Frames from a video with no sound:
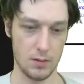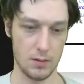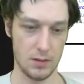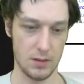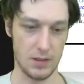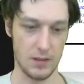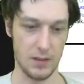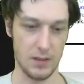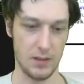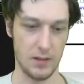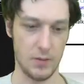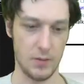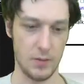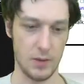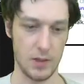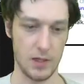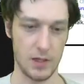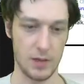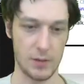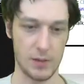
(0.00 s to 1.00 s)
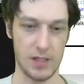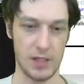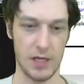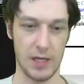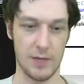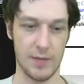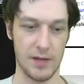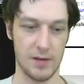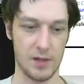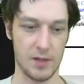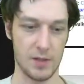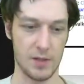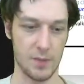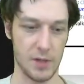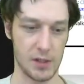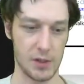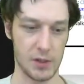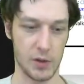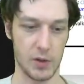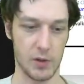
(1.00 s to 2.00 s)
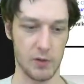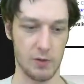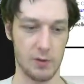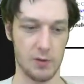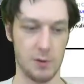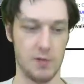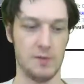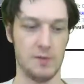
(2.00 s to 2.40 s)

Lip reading: See what I was saying about the diminishing returns